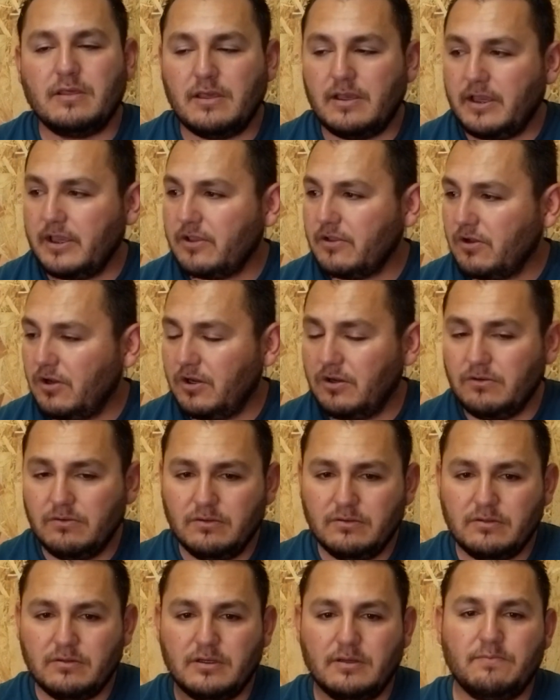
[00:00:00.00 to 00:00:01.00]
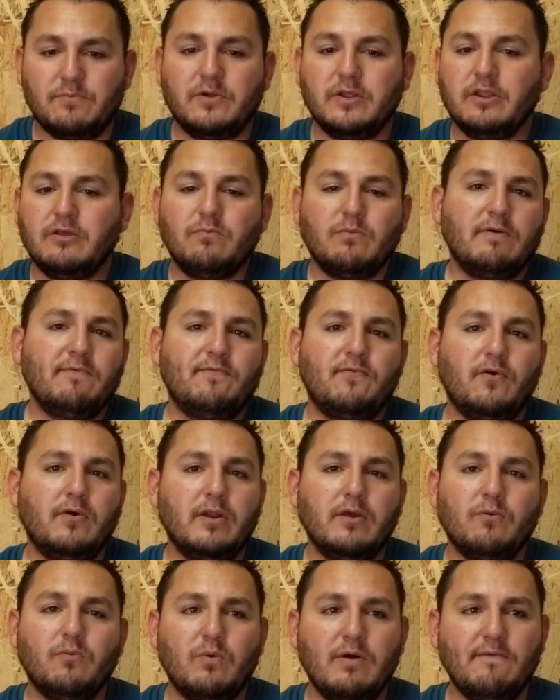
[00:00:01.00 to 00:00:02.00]
I'm running
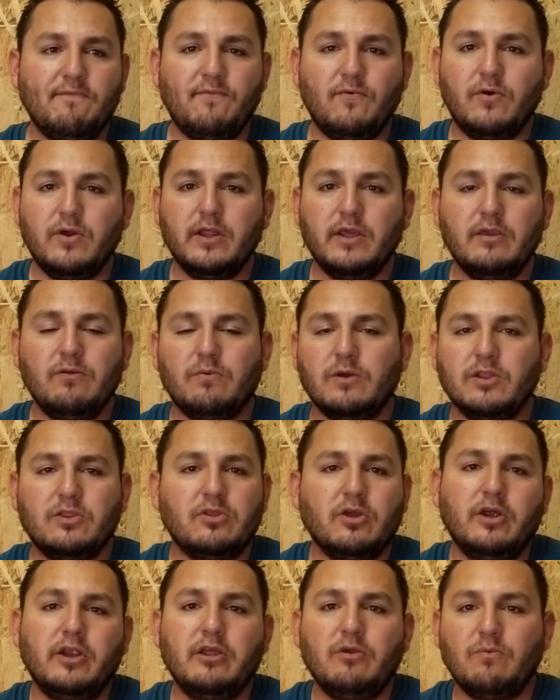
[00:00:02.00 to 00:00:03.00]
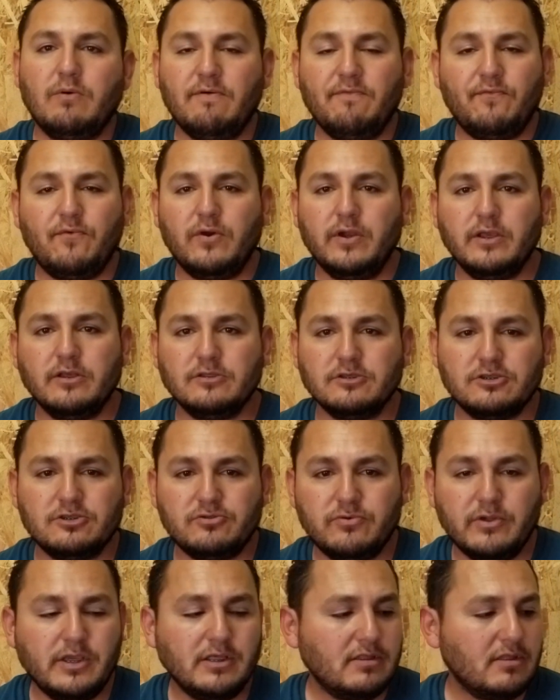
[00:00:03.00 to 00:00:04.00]
140, 130, 140 on the
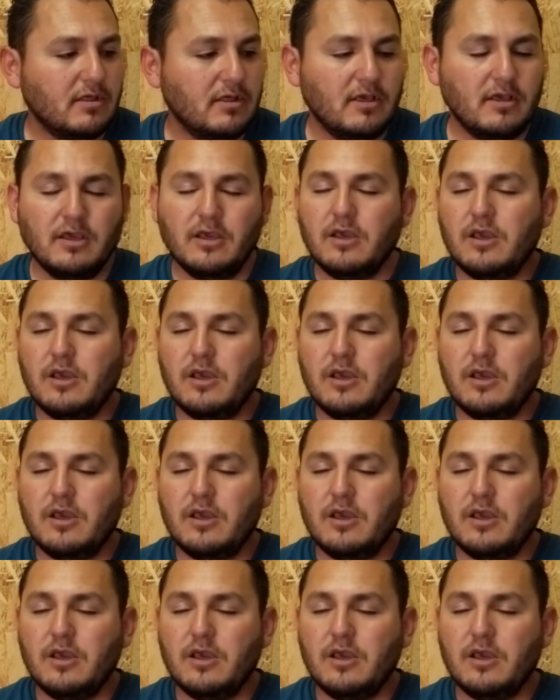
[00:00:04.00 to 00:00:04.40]
streets.